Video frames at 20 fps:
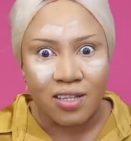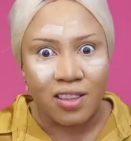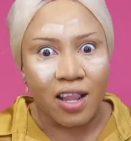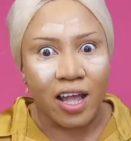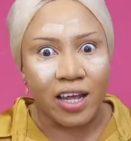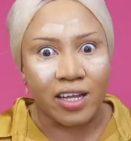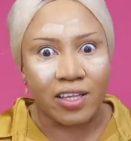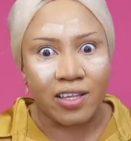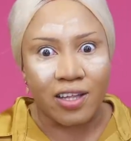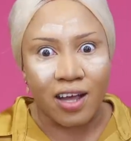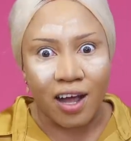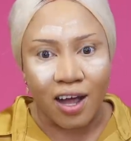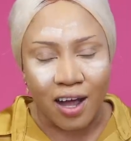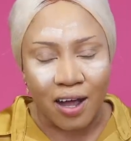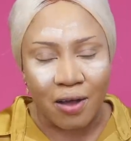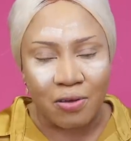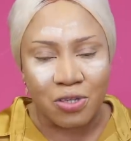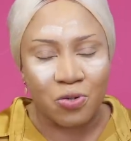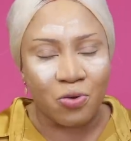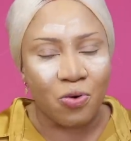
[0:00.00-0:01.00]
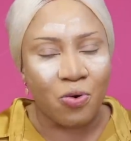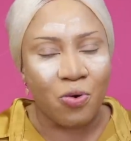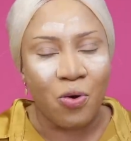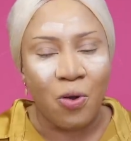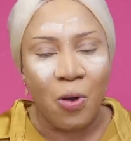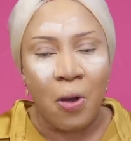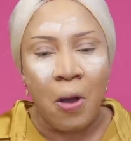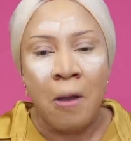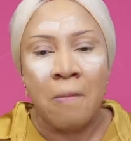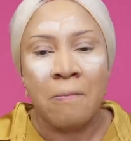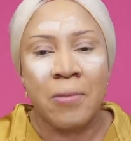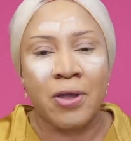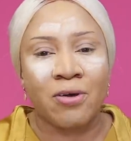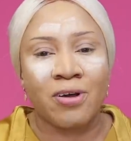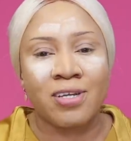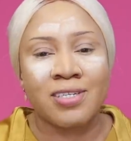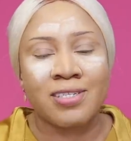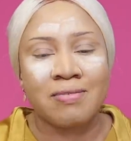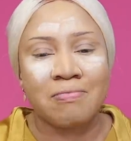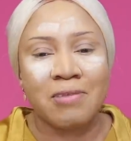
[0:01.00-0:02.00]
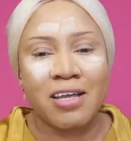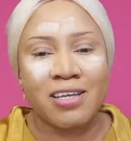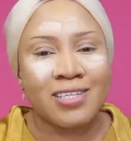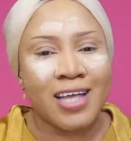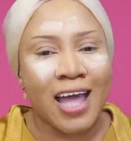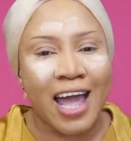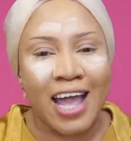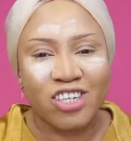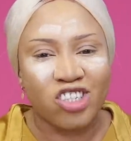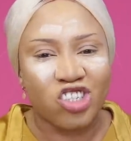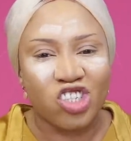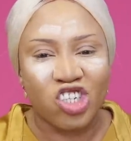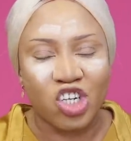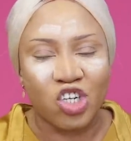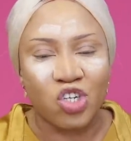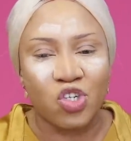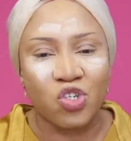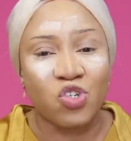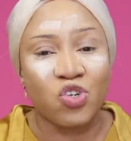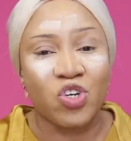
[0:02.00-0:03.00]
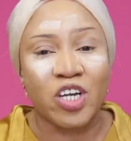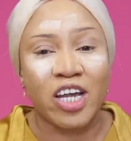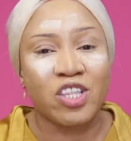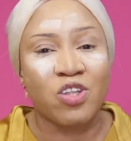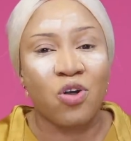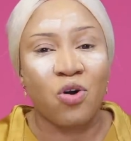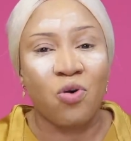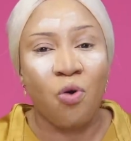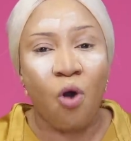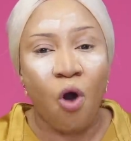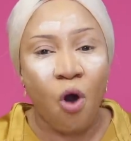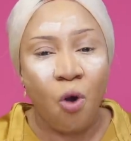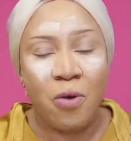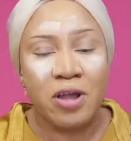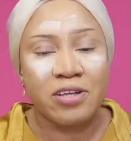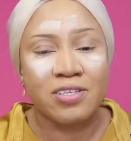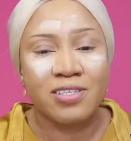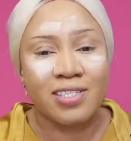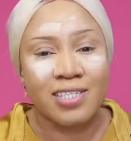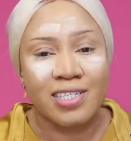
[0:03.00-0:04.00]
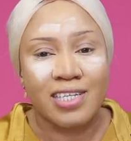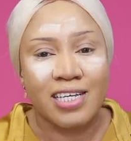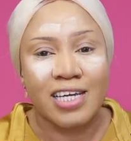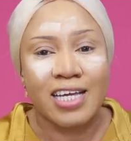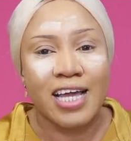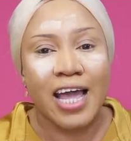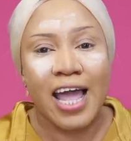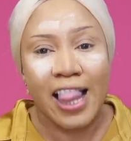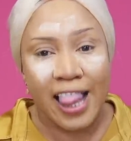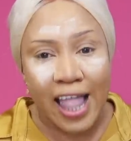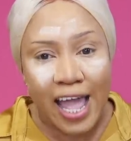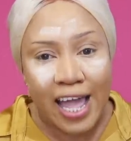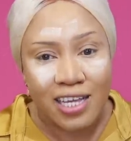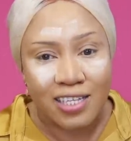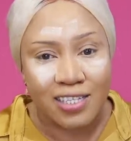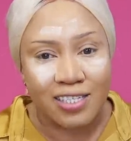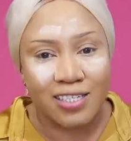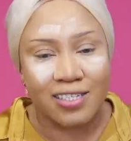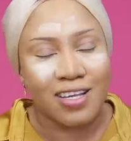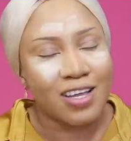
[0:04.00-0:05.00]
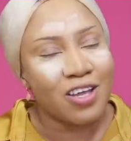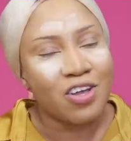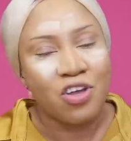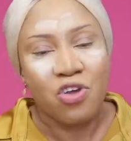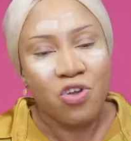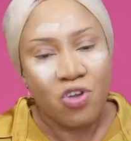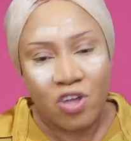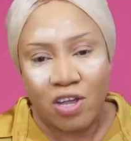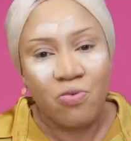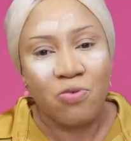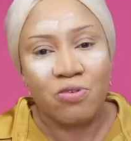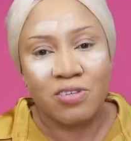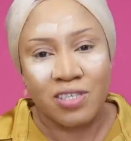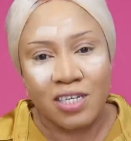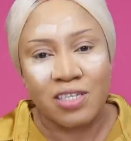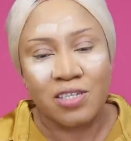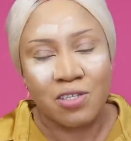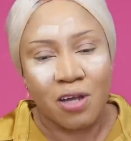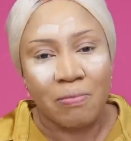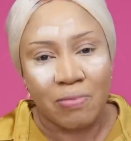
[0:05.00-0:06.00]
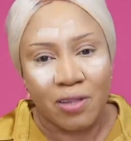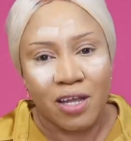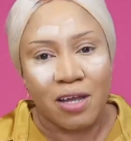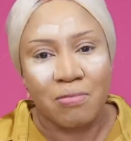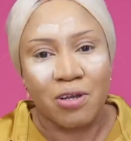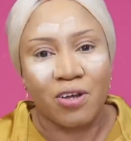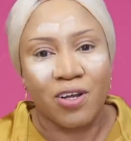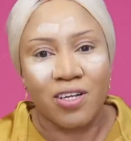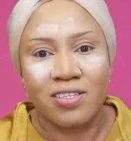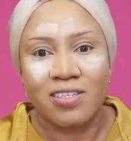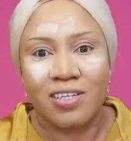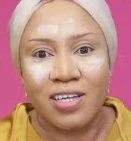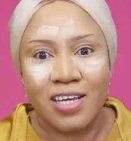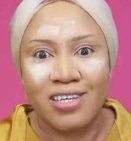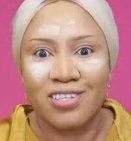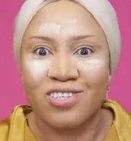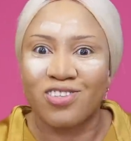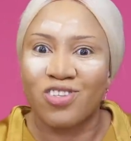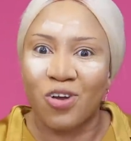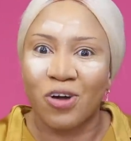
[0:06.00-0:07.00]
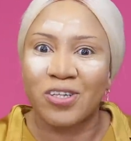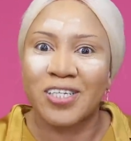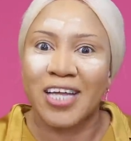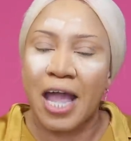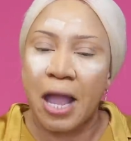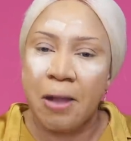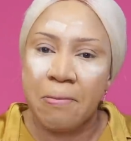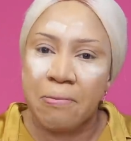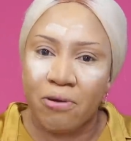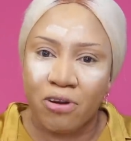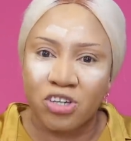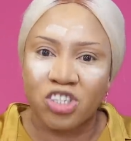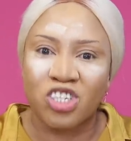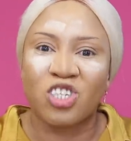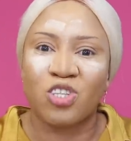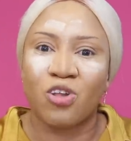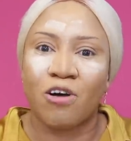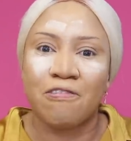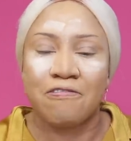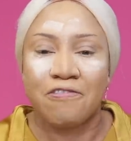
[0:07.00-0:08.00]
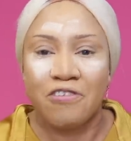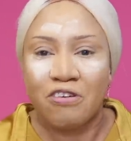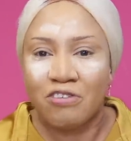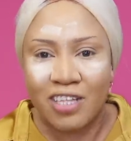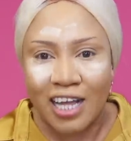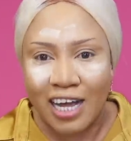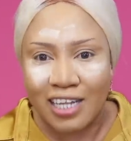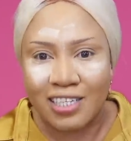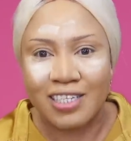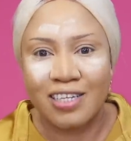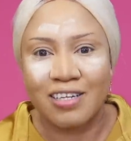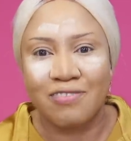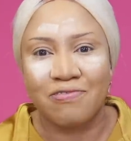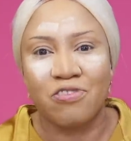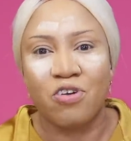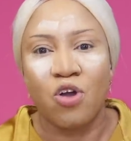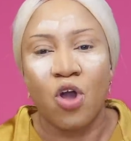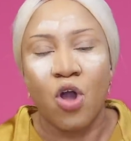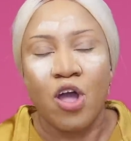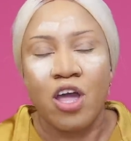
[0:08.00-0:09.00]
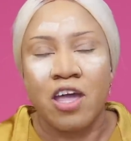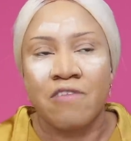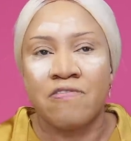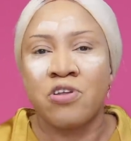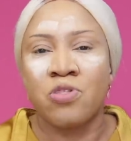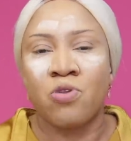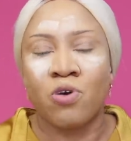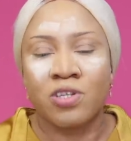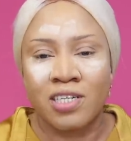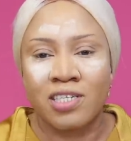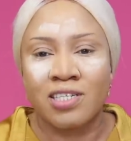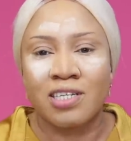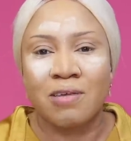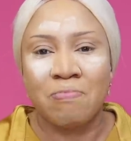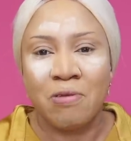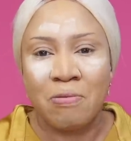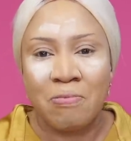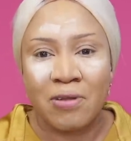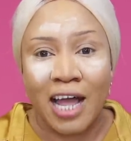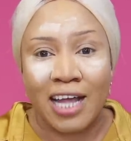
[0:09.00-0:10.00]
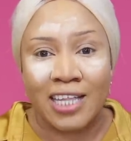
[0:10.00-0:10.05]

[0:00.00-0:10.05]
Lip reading: like that. So because it's HD, you can always see a lace. You will see something because it's not airbrush, it's not filtered. If you notice the people